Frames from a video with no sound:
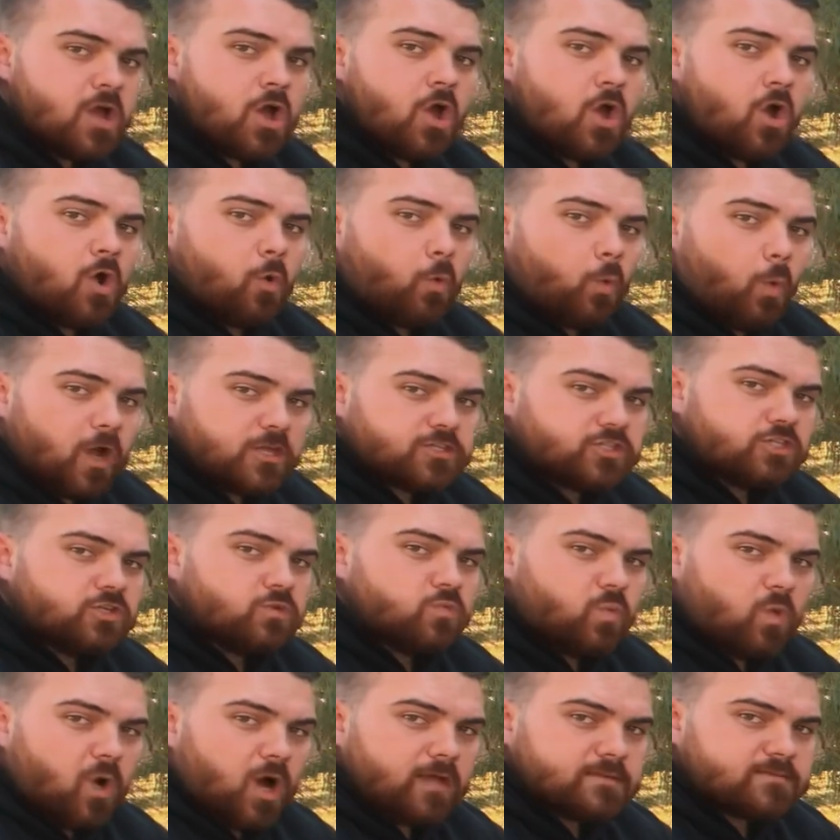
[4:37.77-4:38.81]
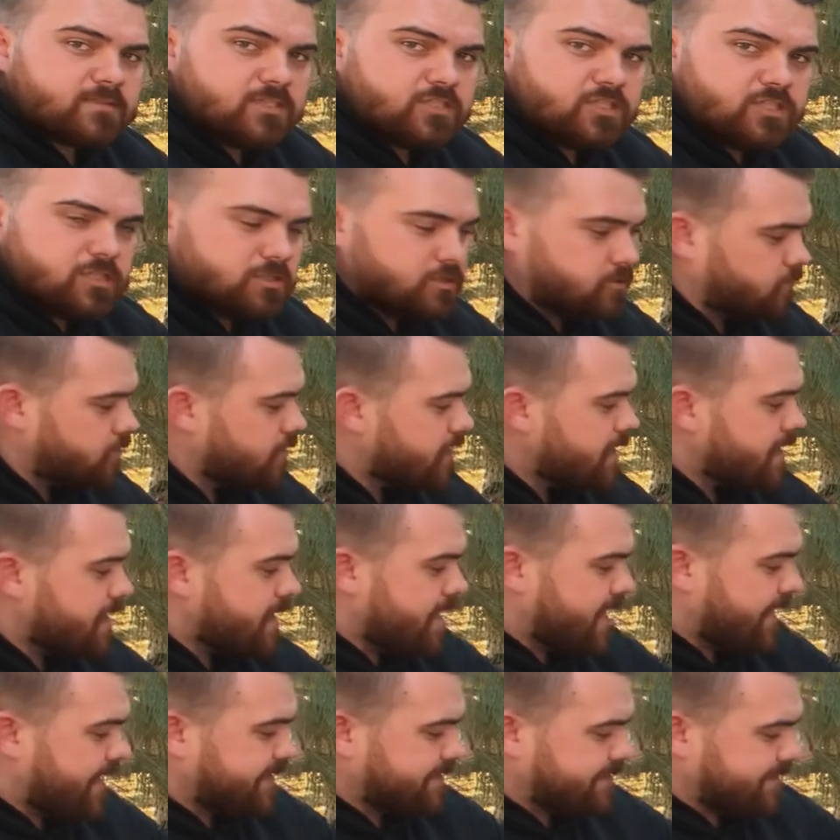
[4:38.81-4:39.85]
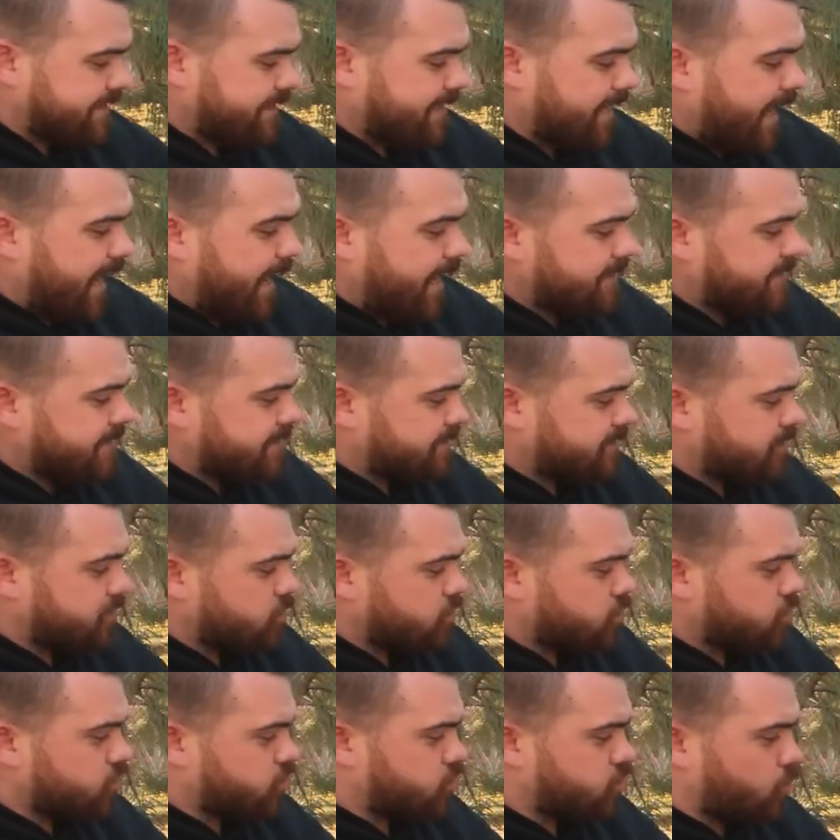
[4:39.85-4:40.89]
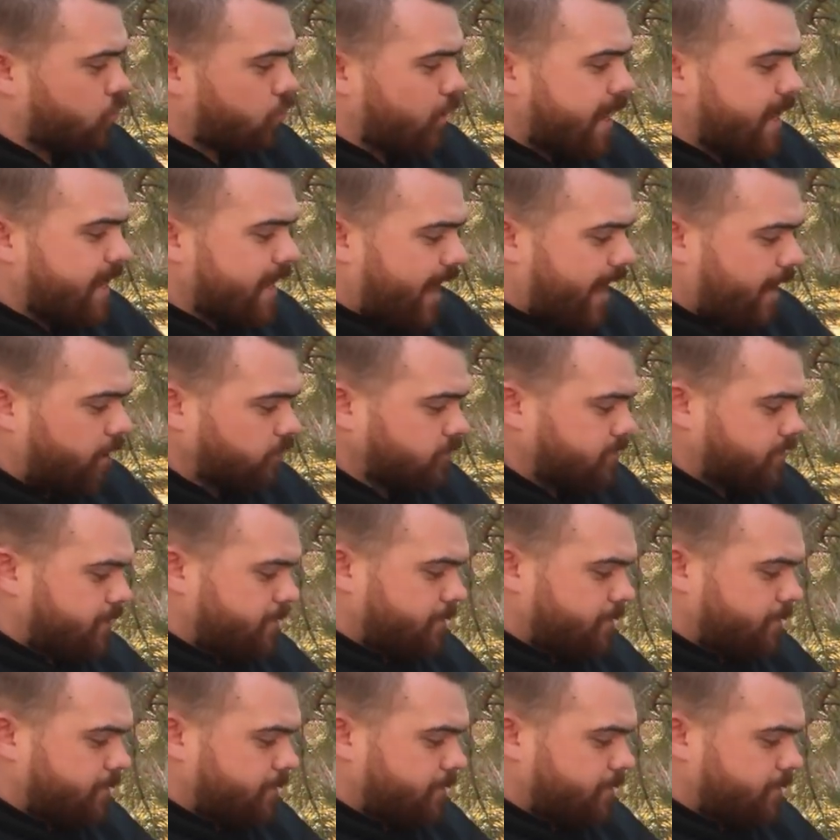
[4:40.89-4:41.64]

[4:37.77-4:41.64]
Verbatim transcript: What you want to do is guy this straight out